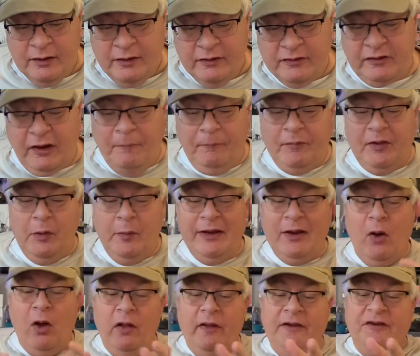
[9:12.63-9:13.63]
something we
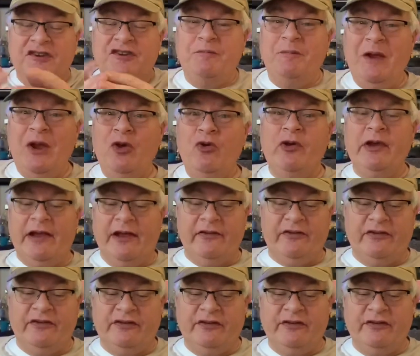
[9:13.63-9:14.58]
all experience.